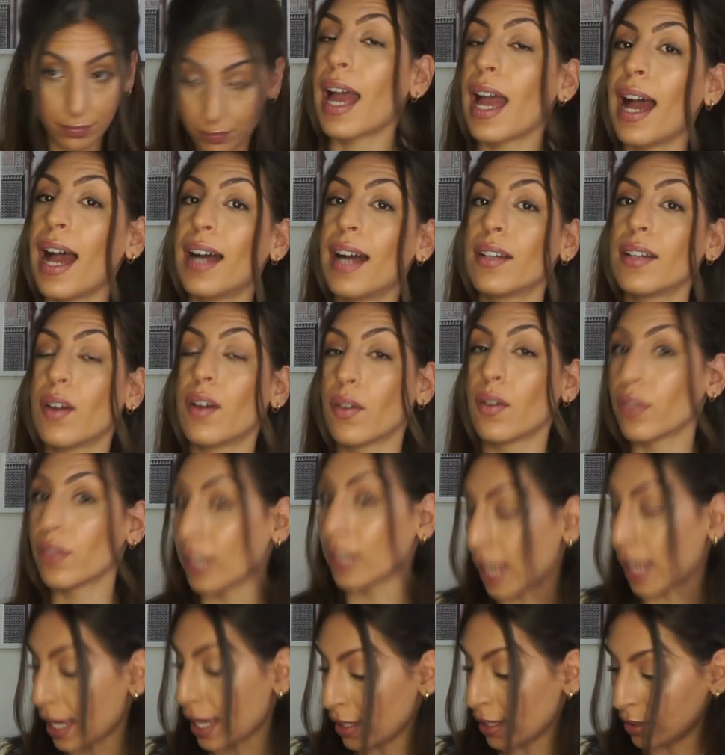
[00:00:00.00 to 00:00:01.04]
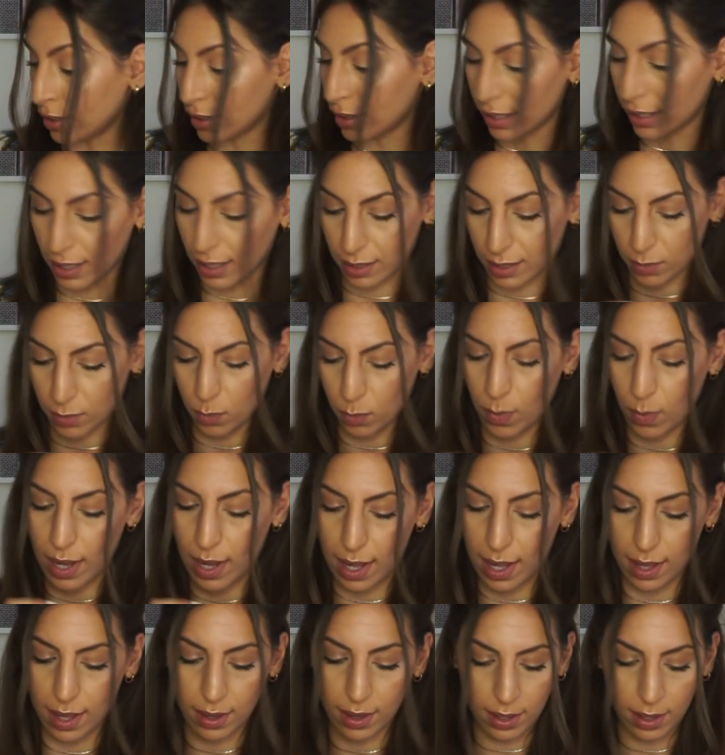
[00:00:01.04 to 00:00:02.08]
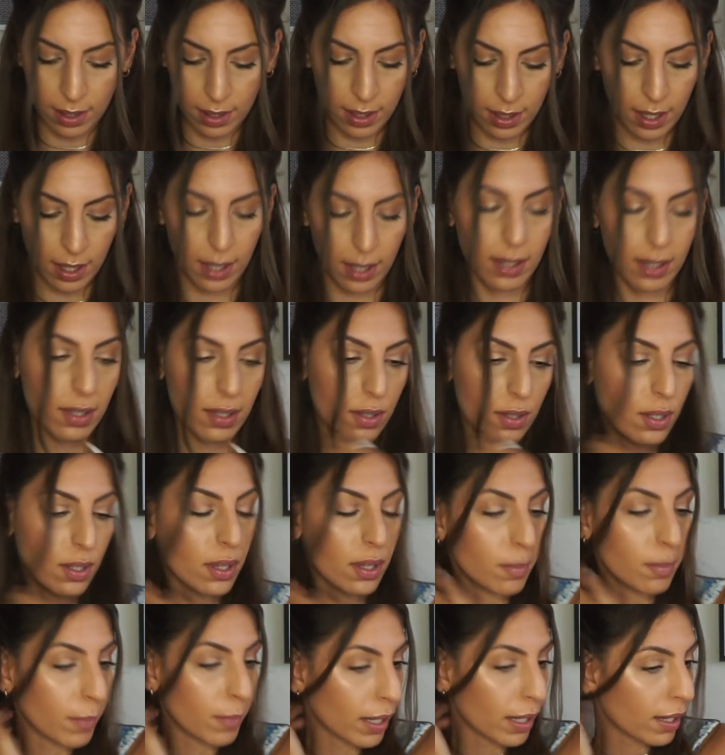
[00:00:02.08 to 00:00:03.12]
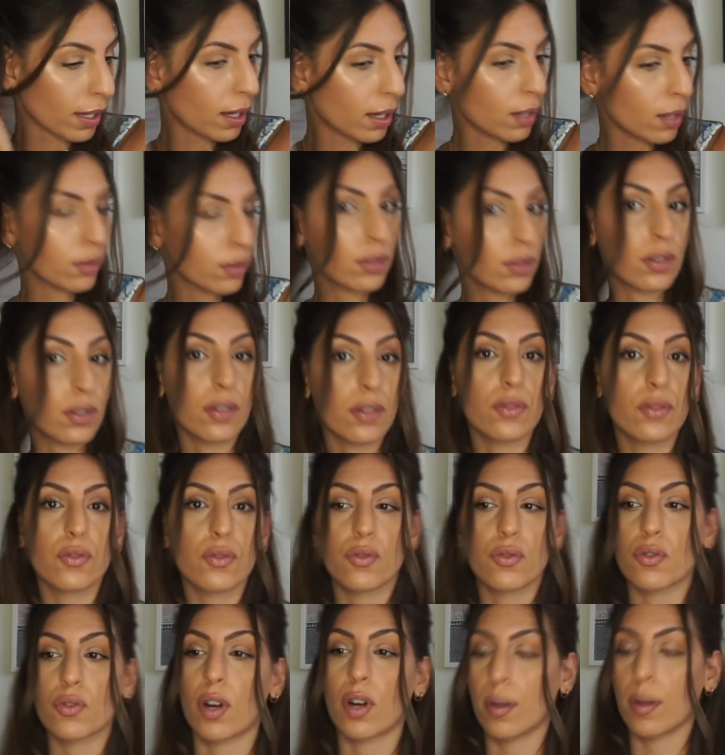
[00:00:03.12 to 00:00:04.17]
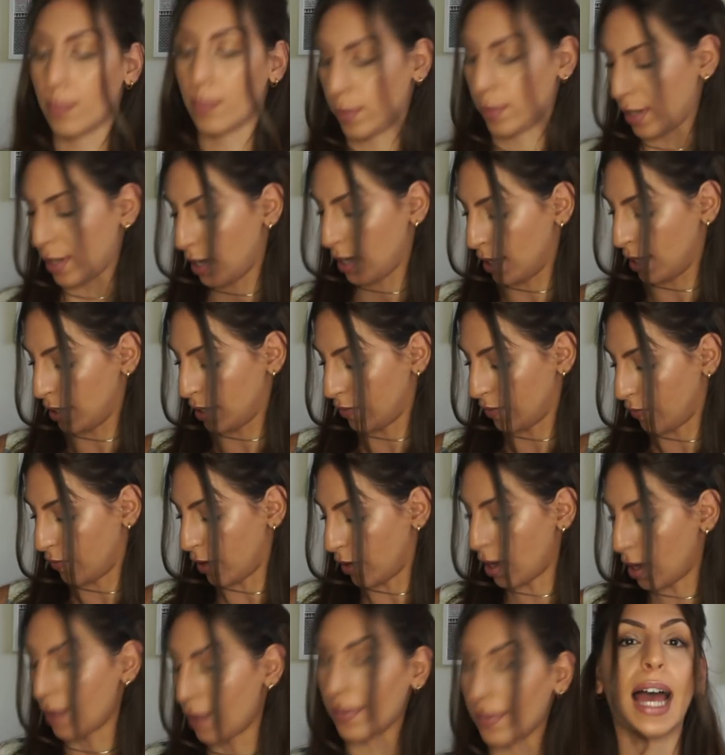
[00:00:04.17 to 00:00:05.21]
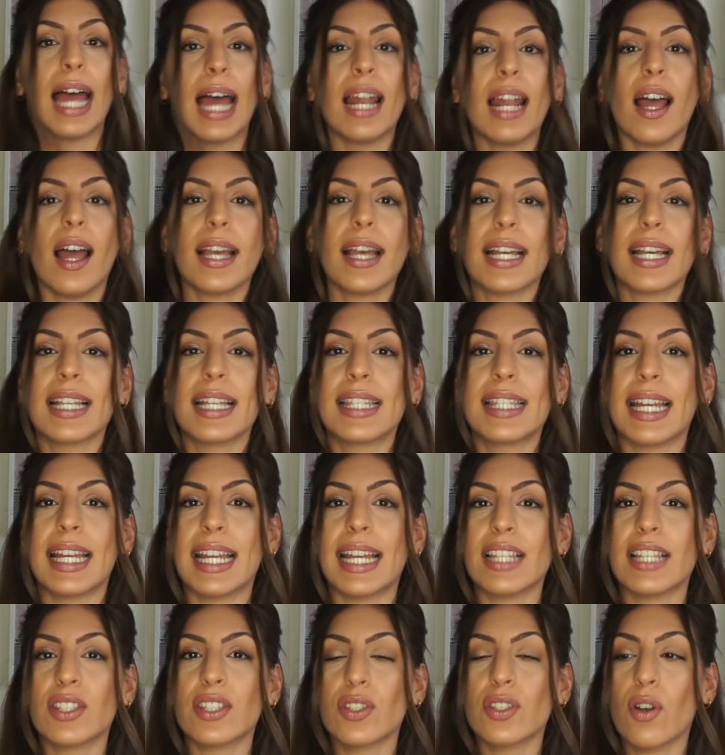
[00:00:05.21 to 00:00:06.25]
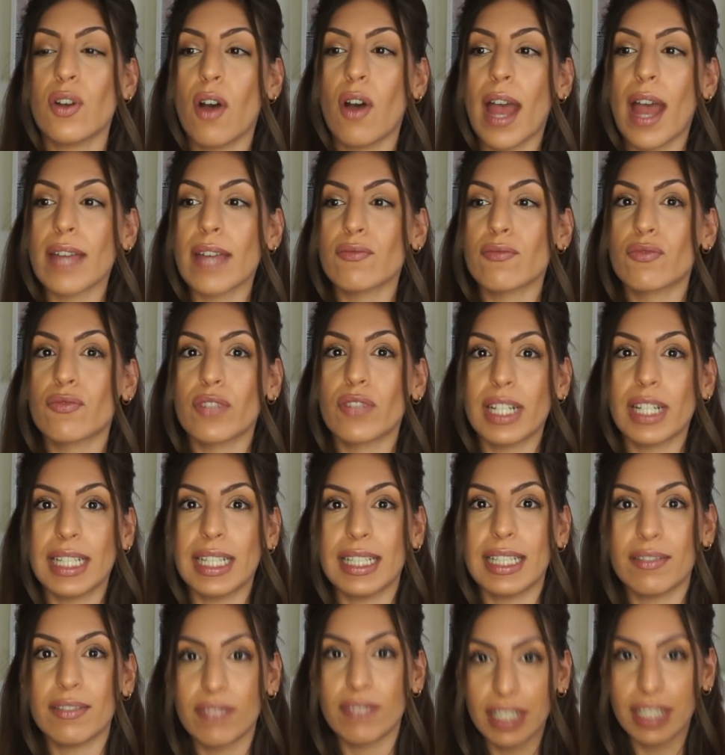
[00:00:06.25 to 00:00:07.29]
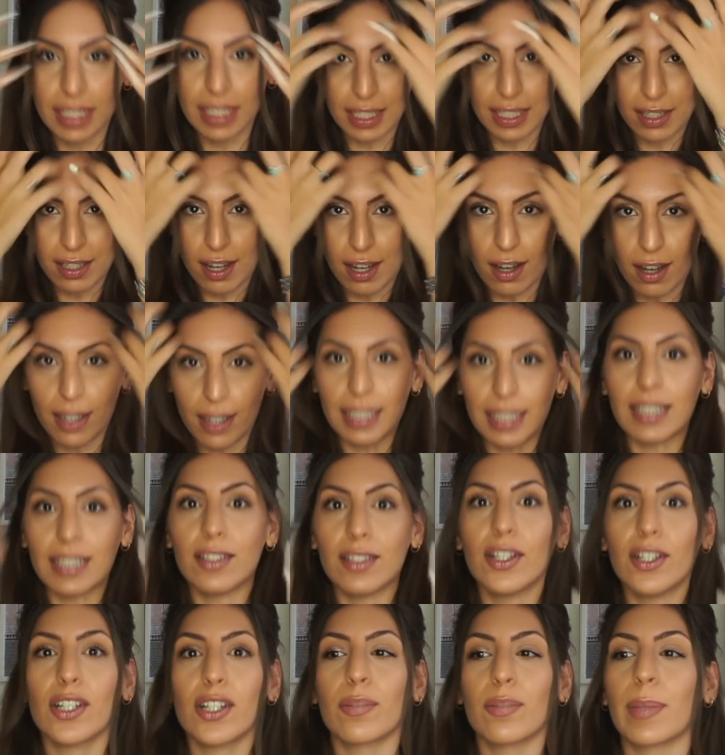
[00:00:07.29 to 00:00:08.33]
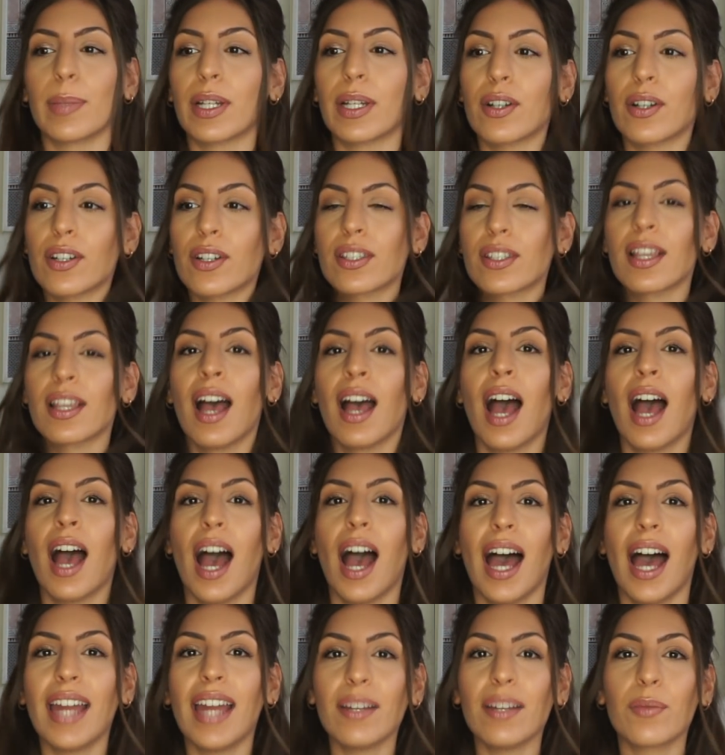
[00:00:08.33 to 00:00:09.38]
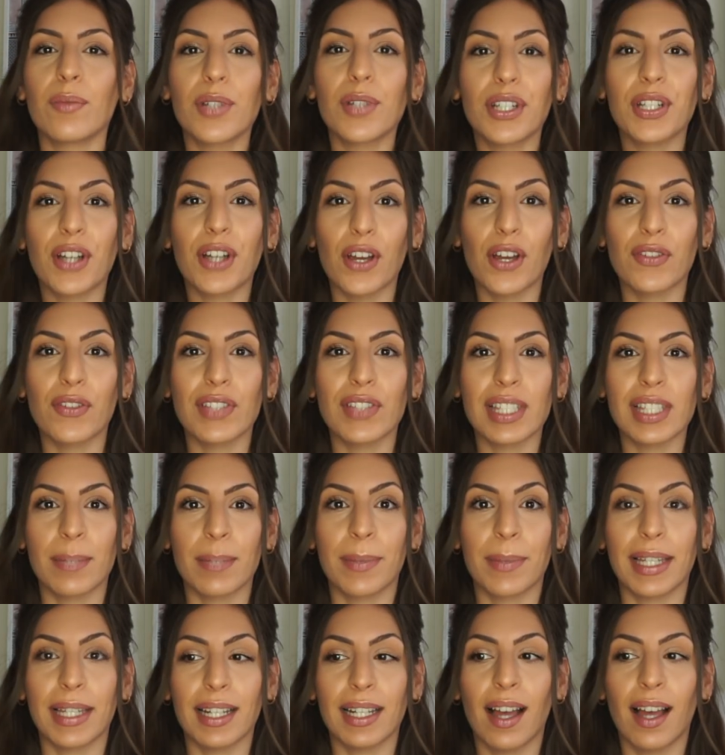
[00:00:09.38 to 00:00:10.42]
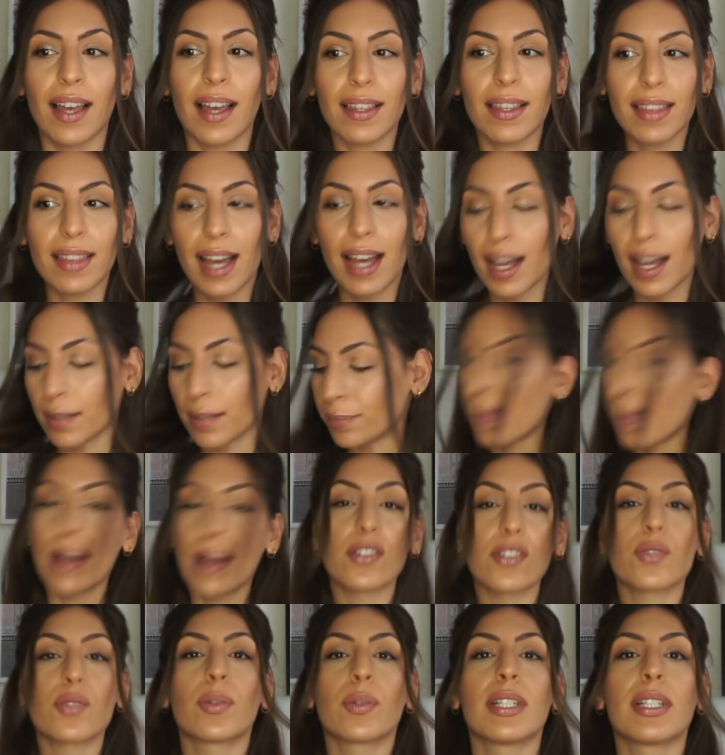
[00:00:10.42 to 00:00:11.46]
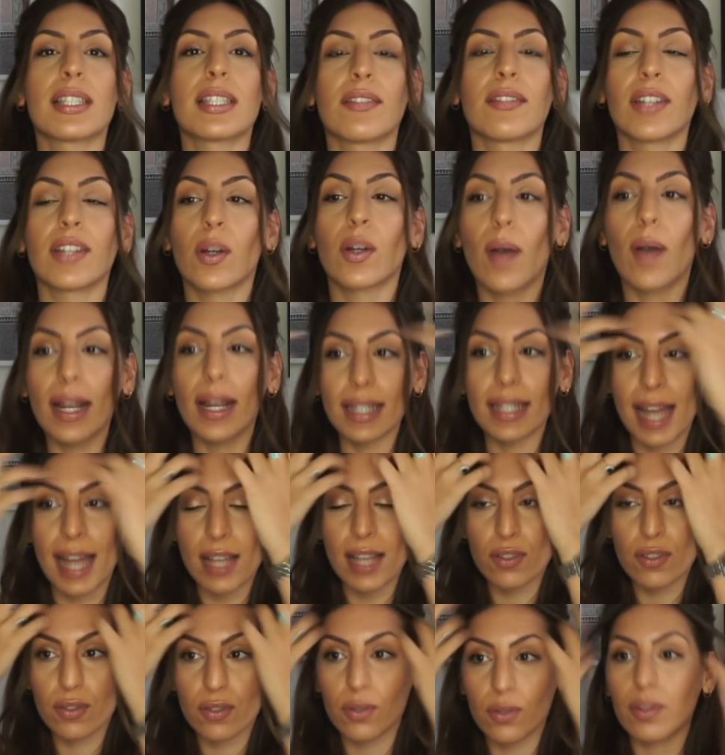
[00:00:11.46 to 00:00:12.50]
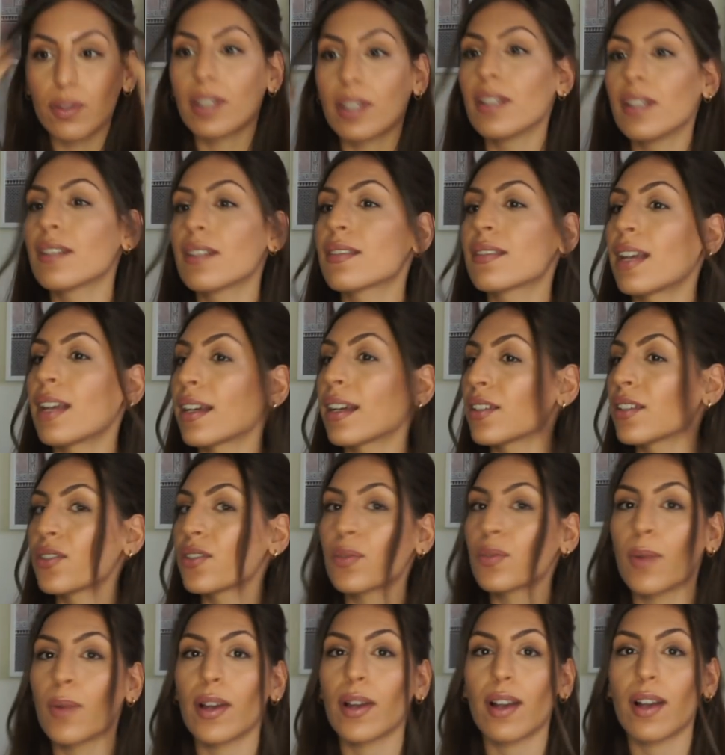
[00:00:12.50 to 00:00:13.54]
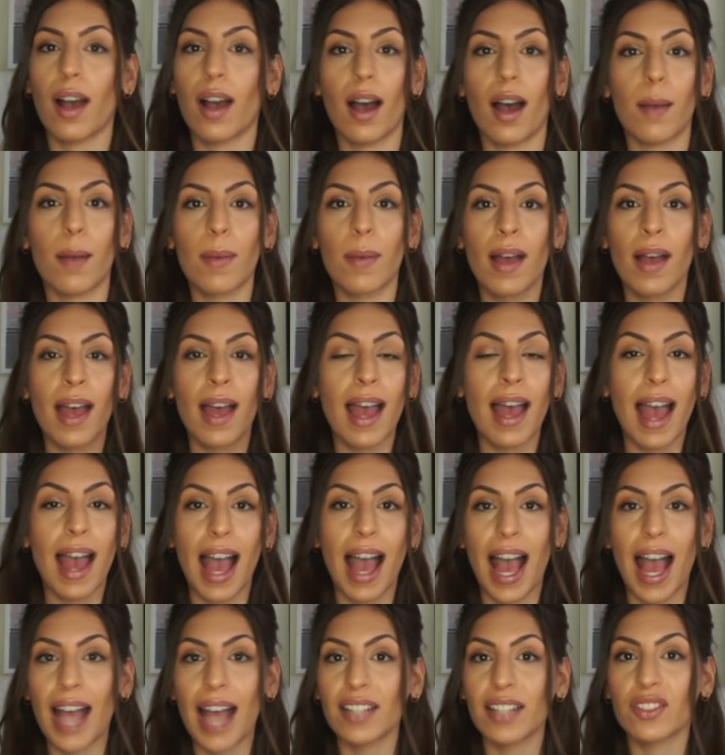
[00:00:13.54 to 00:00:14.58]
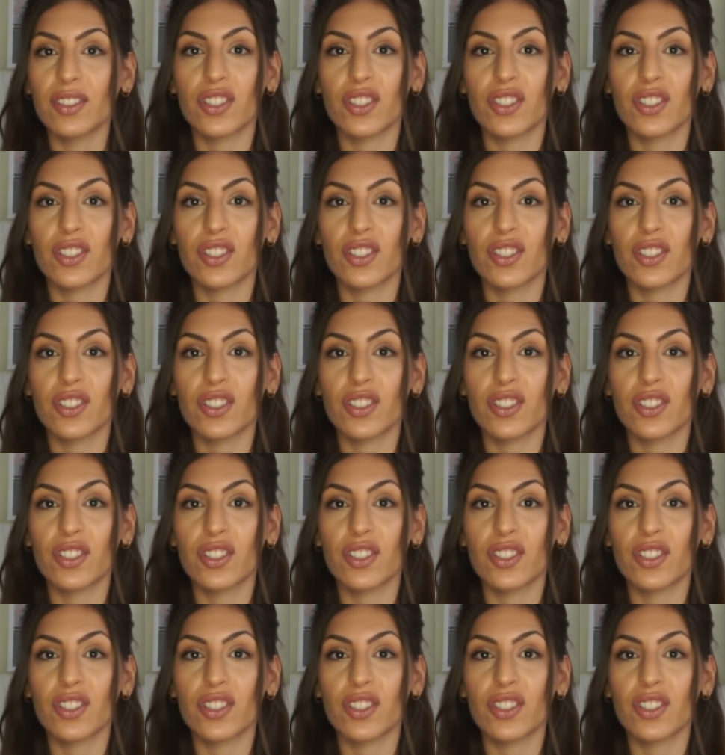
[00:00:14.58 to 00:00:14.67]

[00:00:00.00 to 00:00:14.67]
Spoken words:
and on the ends as well, so that my curls don't drop any further. And like I said, it's not a really curly look, because I didn't want to go for something like that. I just wanted something quite natural that looks like I just woke up and